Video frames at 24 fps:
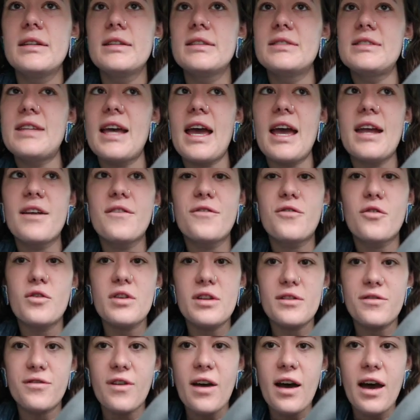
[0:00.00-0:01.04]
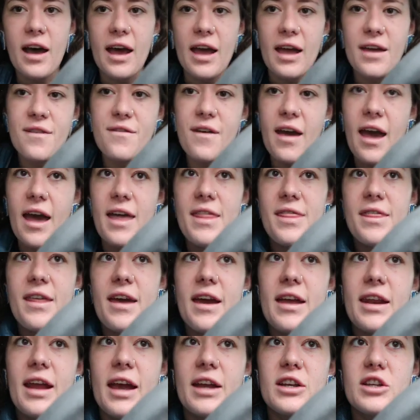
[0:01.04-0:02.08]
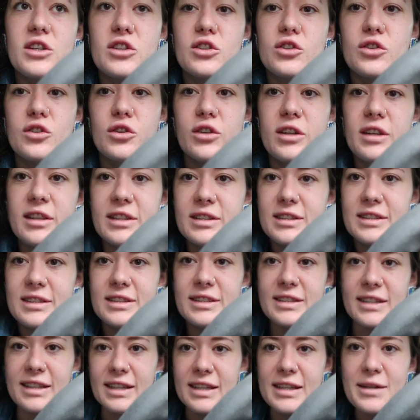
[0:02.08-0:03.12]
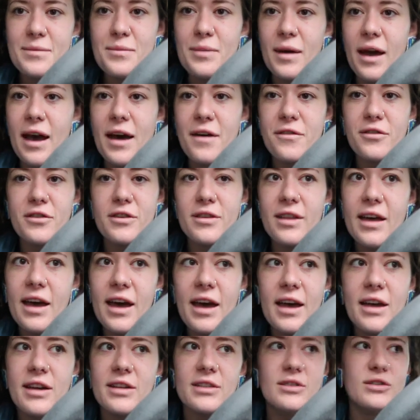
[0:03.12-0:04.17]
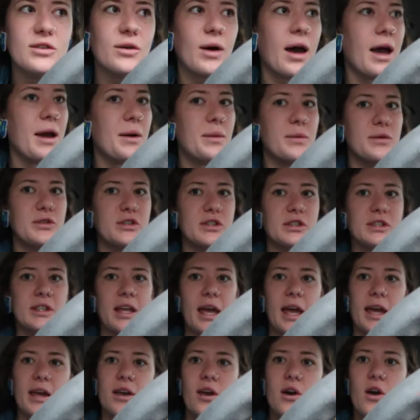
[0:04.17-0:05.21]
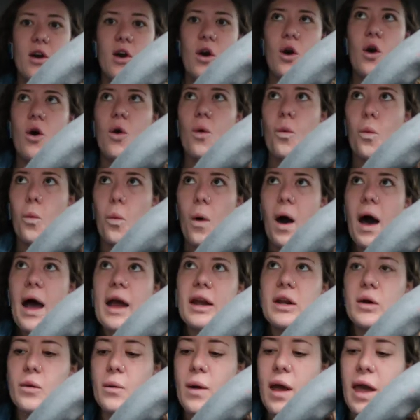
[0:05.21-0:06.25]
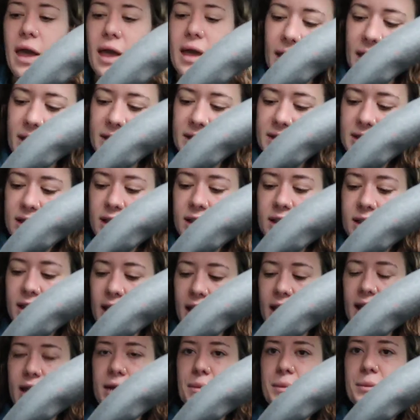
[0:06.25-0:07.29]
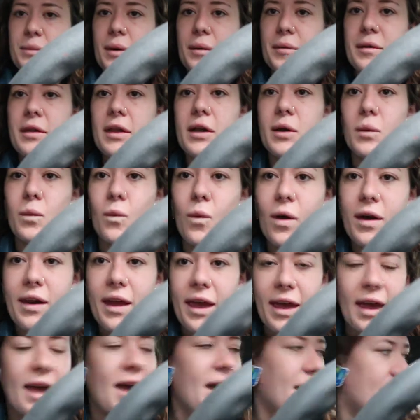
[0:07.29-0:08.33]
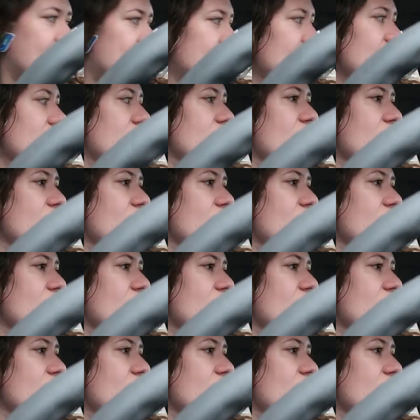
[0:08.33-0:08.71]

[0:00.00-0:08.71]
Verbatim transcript: ten forty-five, and then I just couldn't sleep after that, so I was just like wide awake until like probably like one a m